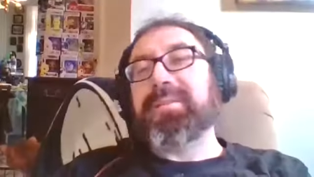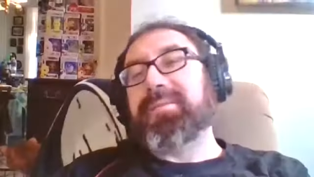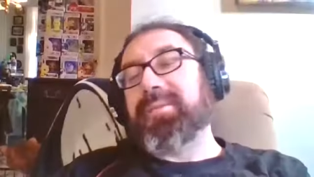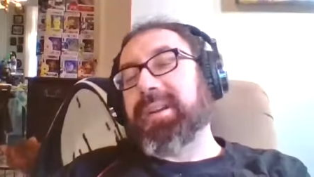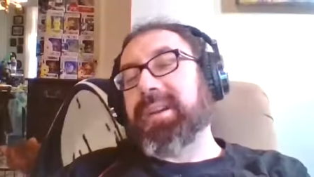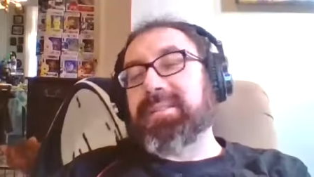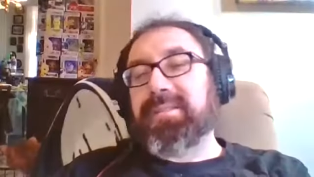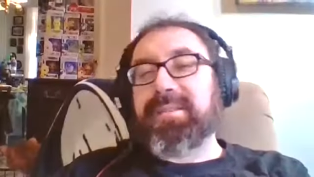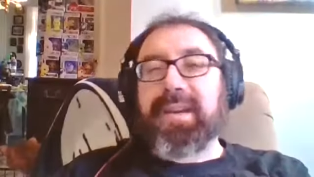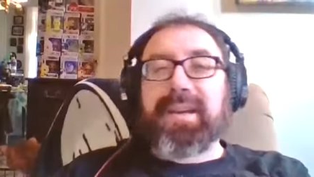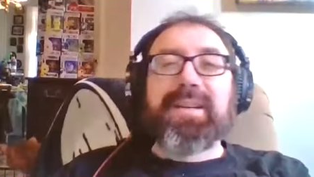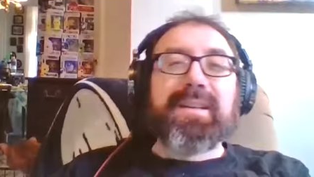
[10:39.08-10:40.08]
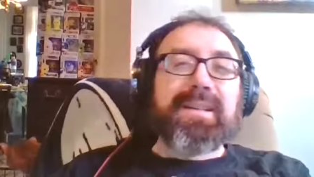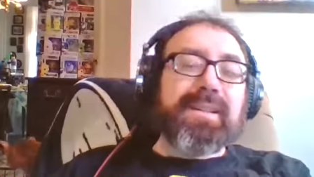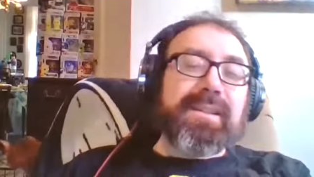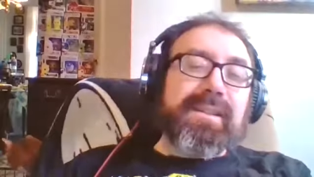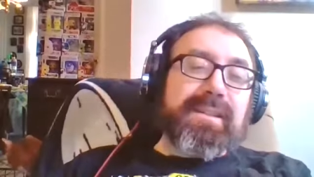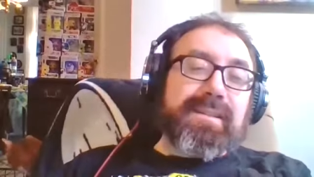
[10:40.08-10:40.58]
three, four days. Okay. So
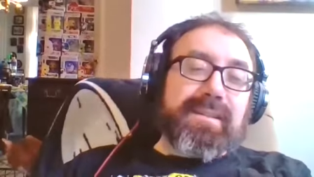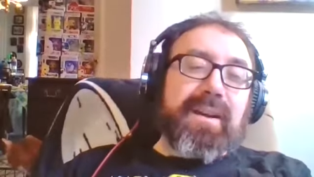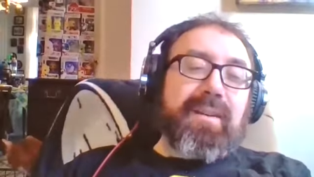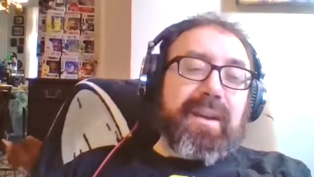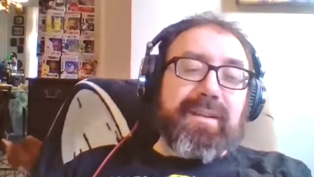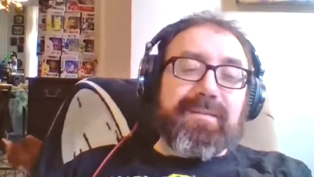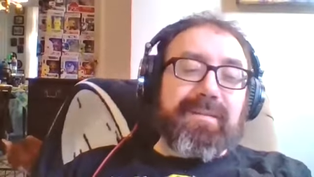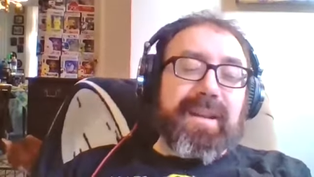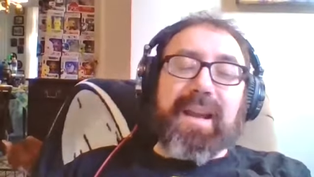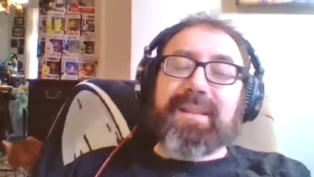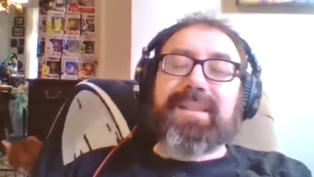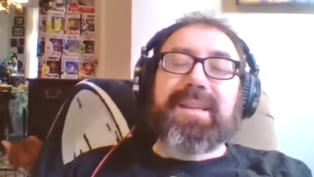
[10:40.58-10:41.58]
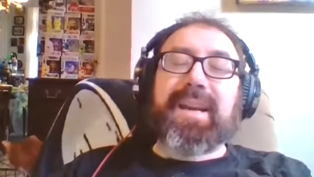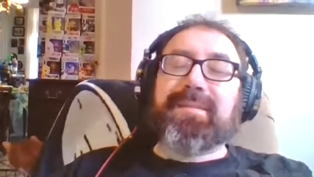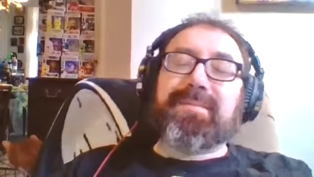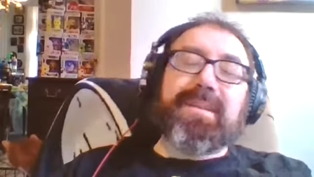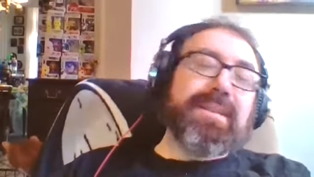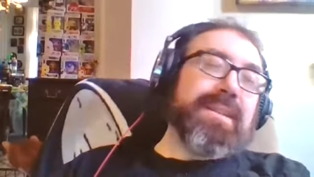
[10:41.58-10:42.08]
yeah. Okay. I uh, see I
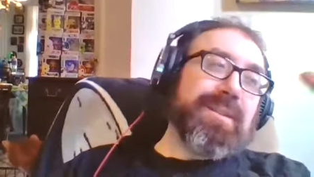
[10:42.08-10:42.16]
that's an